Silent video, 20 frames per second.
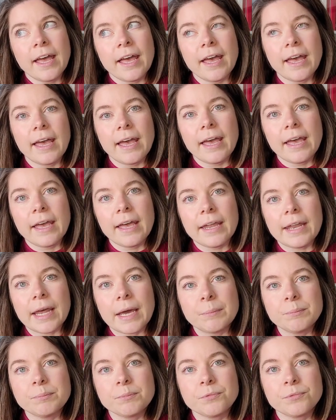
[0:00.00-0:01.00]
And
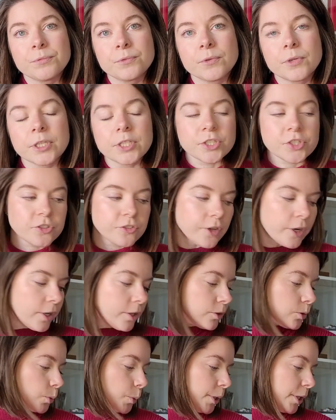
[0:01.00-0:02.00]
I'm gonna
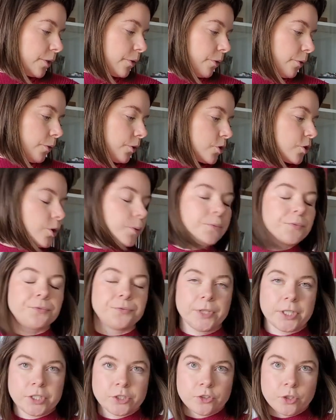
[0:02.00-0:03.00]
start with some
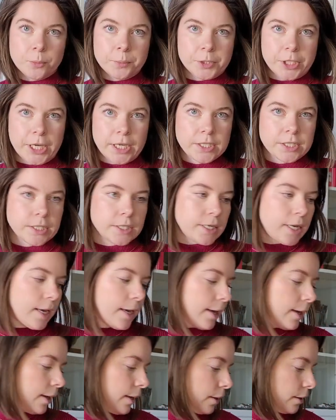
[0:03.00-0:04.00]
finished objects.
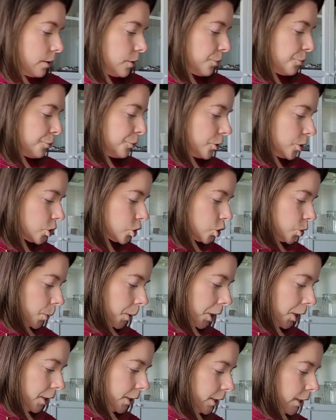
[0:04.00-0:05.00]
And the first
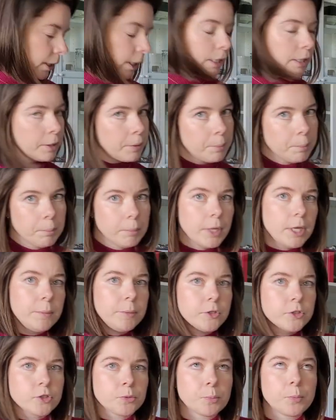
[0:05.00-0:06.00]
one,
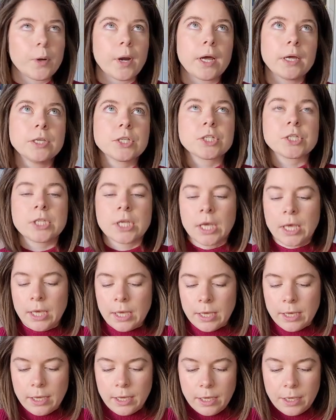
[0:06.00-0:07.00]
maybe a surprise.
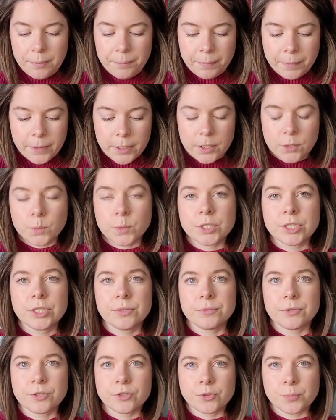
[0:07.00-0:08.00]
It was
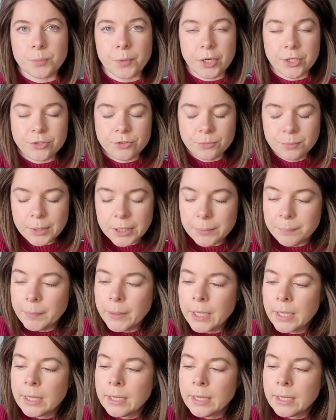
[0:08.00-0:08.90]
even a surprise to me.